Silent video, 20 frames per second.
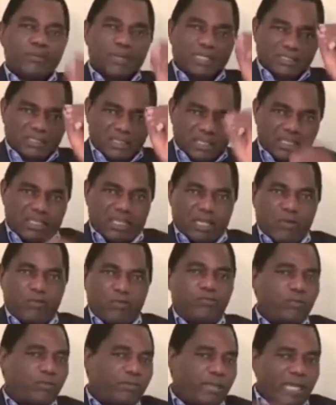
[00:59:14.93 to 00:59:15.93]
And we must
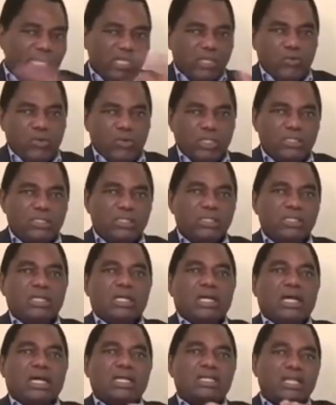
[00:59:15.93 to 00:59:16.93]
seek help from
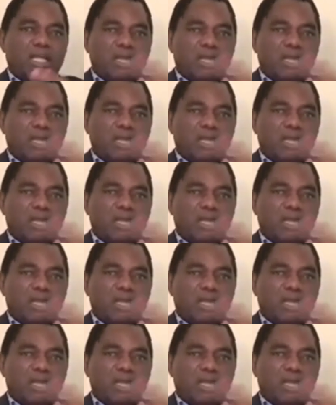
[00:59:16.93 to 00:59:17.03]
anyone